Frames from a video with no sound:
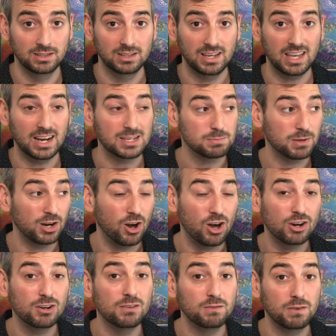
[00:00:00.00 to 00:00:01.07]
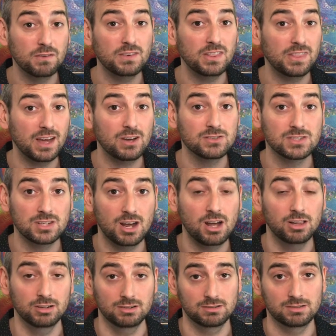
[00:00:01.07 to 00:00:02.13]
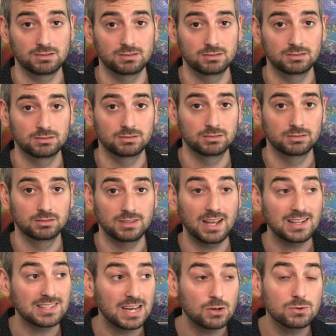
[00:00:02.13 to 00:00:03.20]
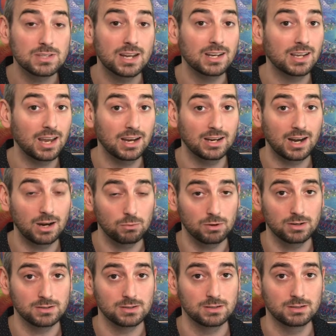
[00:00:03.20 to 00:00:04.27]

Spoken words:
and I spent $150,000. That's how dedicated I was.